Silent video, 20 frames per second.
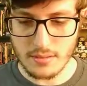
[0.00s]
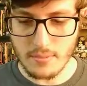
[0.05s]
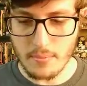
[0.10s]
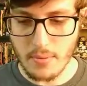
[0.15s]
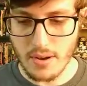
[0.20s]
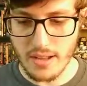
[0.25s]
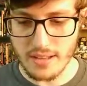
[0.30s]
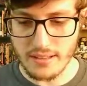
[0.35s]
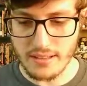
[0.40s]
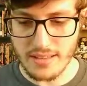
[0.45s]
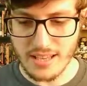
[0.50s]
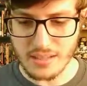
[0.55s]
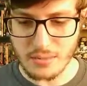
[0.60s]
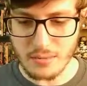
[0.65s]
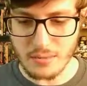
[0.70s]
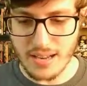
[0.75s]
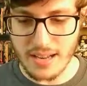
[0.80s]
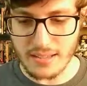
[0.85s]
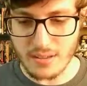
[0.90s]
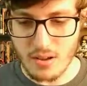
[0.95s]
But this
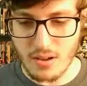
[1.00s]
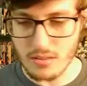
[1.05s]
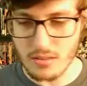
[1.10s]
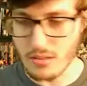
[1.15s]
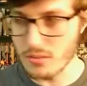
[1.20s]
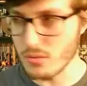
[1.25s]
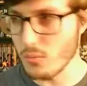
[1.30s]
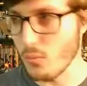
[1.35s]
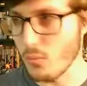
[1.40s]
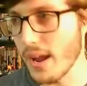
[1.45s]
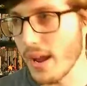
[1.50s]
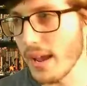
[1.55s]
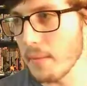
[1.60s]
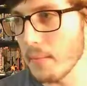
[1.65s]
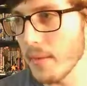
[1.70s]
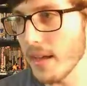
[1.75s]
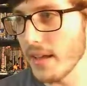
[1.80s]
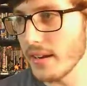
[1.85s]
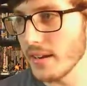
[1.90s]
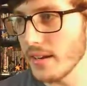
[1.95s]
one I thought looked way
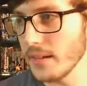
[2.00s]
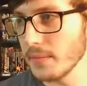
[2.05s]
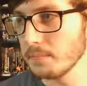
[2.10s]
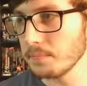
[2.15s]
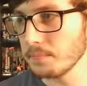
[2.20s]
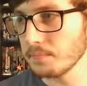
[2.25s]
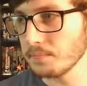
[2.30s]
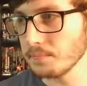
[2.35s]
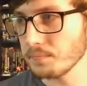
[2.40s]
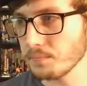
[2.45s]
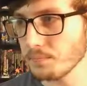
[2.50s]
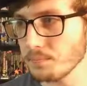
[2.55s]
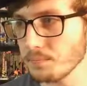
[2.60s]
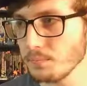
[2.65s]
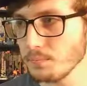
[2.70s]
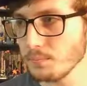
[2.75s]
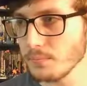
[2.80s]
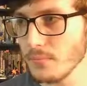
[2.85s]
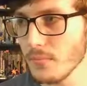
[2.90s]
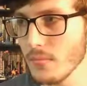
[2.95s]
better.
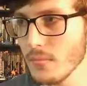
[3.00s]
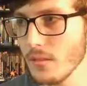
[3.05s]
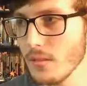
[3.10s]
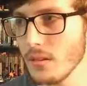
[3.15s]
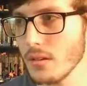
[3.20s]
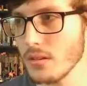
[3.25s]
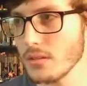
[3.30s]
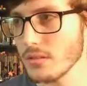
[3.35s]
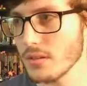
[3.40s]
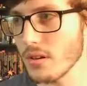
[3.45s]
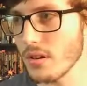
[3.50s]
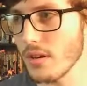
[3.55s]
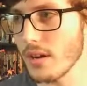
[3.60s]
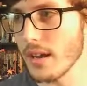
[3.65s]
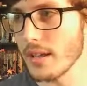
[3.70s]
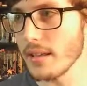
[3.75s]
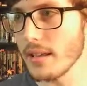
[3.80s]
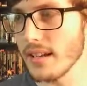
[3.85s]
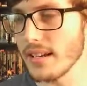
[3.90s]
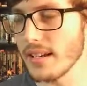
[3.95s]
So
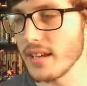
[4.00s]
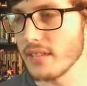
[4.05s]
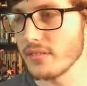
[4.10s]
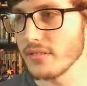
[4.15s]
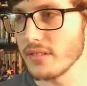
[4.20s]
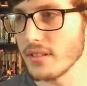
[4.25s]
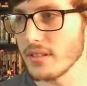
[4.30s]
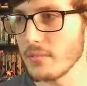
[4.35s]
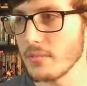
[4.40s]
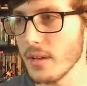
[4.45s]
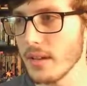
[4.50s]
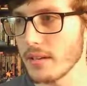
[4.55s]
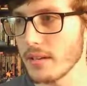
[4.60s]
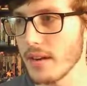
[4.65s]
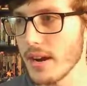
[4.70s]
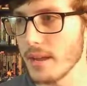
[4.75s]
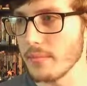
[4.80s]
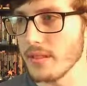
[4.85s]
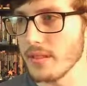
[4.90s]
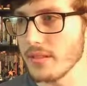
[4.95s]
I
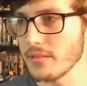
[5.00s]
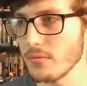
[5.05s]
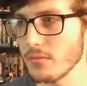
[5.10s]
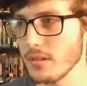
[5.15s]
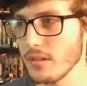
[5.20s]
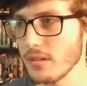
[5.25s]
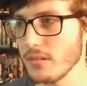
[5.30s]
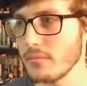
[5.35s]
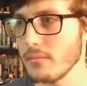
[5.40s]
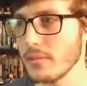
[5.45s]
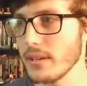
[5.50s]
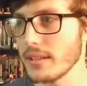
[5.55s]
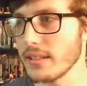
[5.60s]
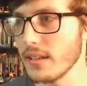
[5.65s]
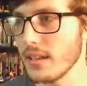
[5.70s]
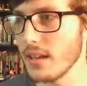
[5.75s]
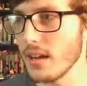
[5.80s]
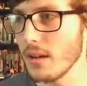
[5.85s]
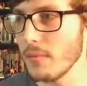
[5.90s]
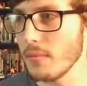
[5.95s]
grabbed this one, picked
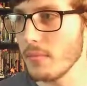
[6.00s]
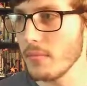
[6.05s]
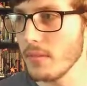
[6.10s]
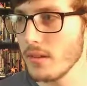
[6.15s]
it up.